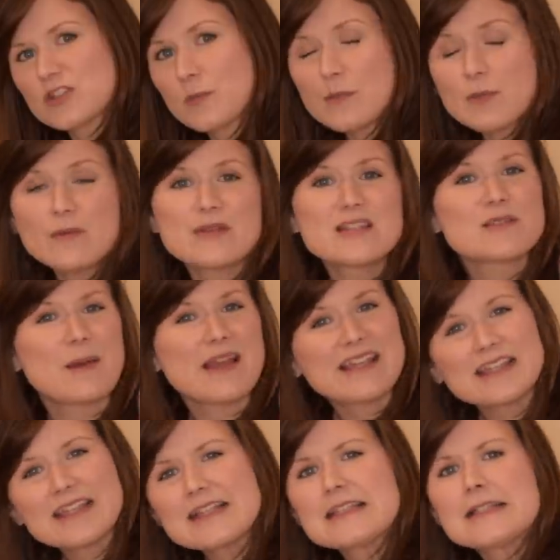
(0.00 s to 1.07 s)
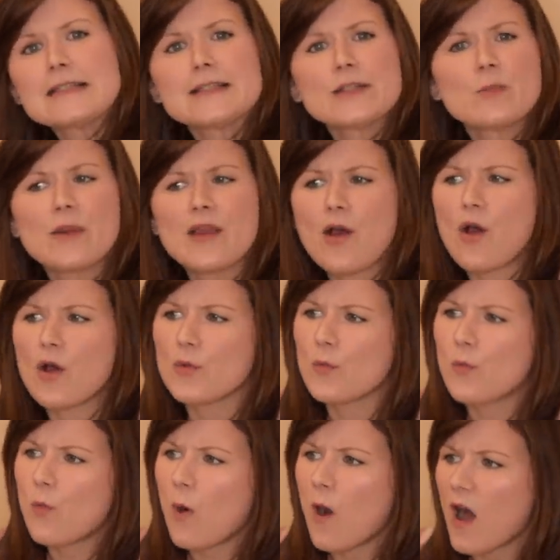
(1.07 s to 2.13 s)
so people have been speculating a little bit on
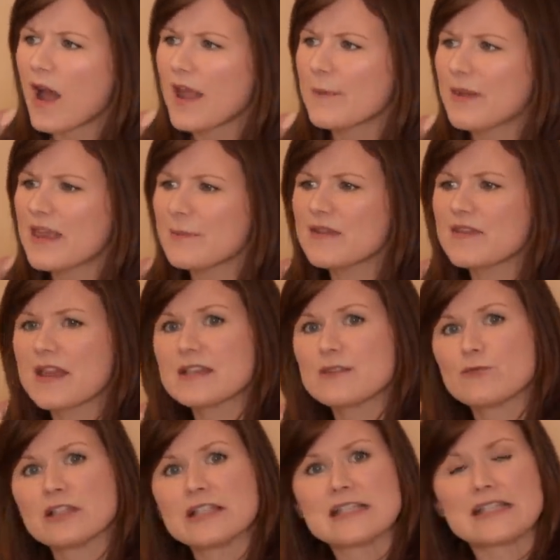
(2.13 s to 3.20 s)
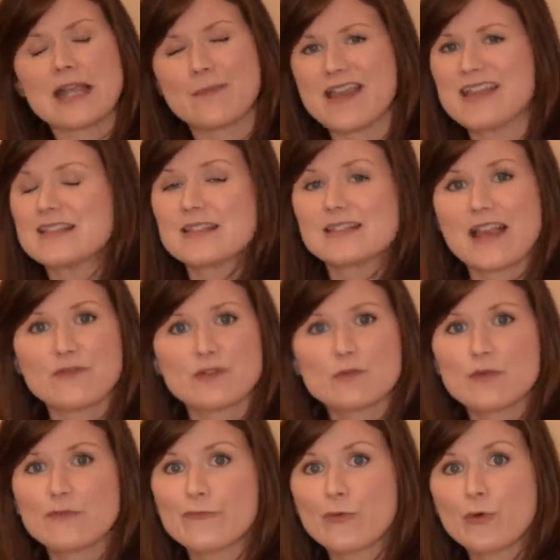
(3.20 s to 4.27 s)
why maybe they released M87
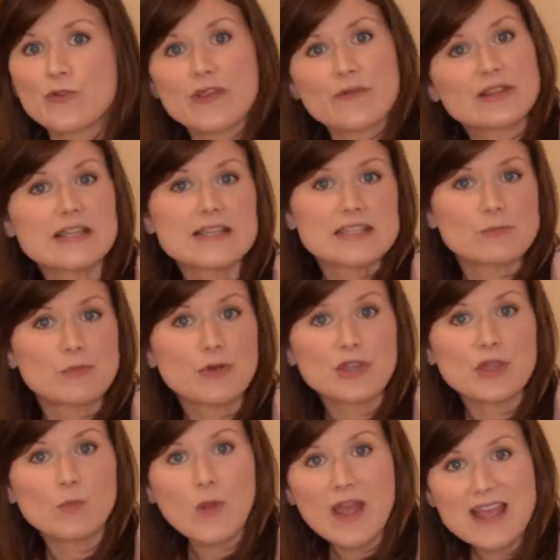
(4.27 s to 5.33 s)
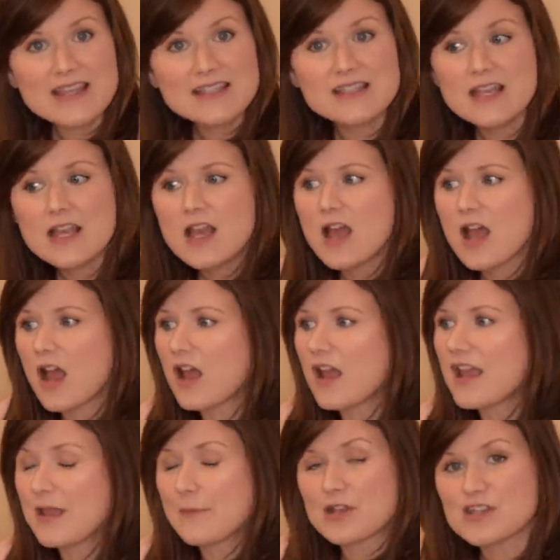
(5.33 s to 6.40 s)
before they released the Milky Way's
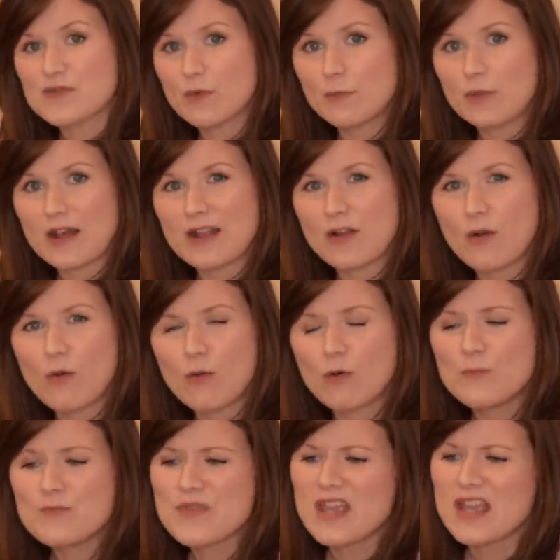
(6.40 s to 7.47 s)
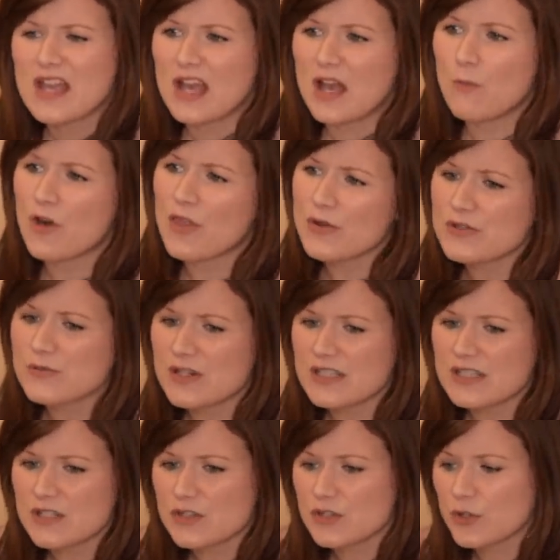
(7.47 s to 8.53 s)
image of a black hole. And one of those
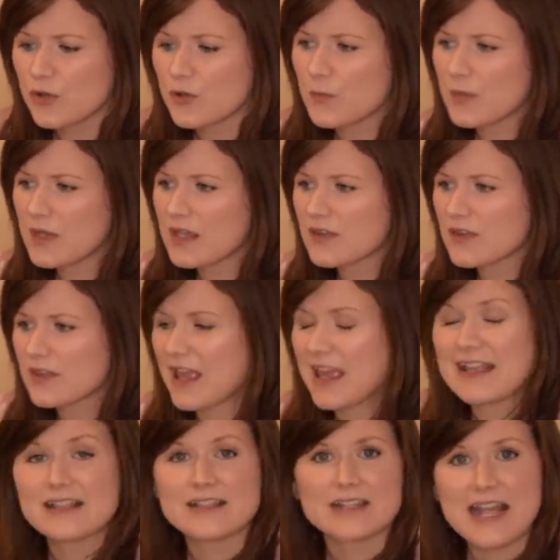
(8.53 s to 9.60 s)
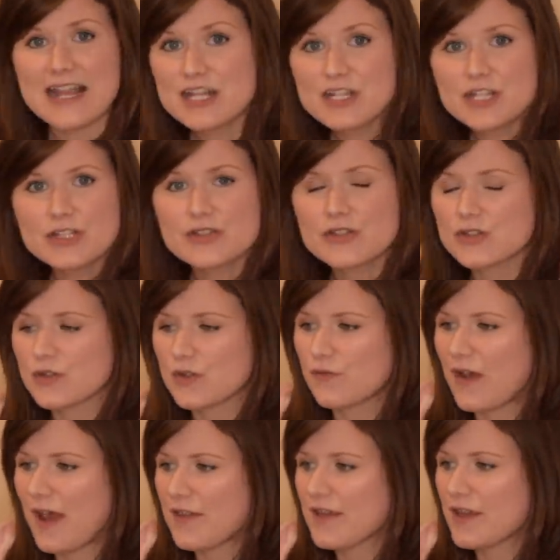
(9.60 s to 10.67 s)
reasons could be inclination. So the
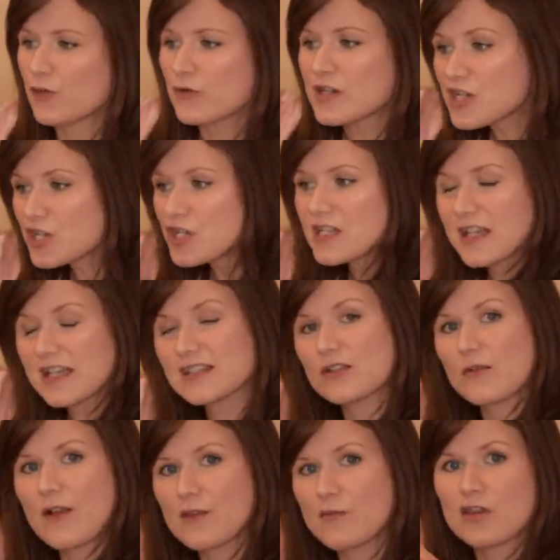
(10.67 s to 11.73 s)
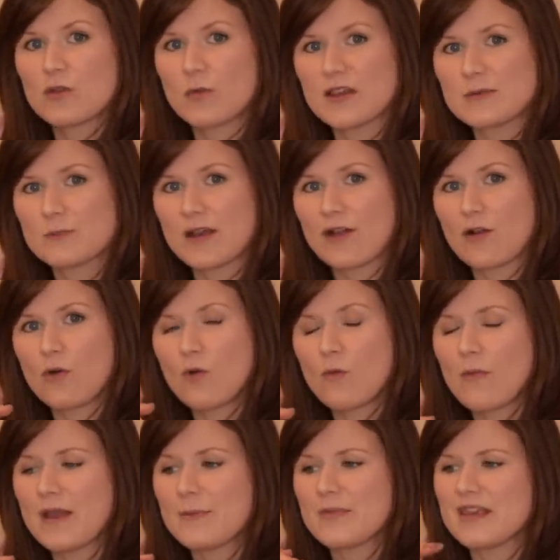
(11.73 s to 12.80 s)
fact that the accretion disk around the Milky Way's black hole
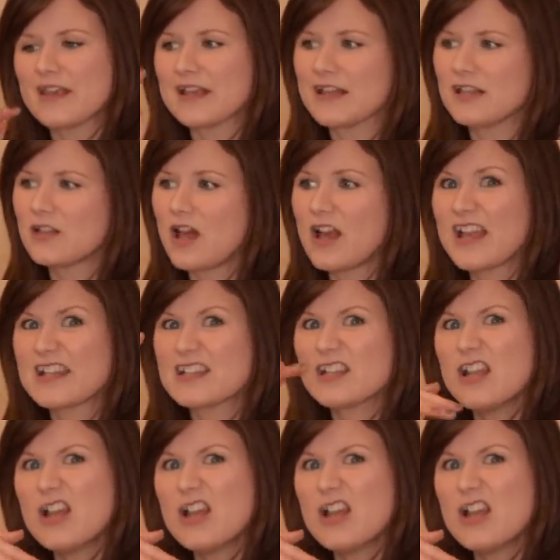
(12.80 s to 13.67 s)
might be inclined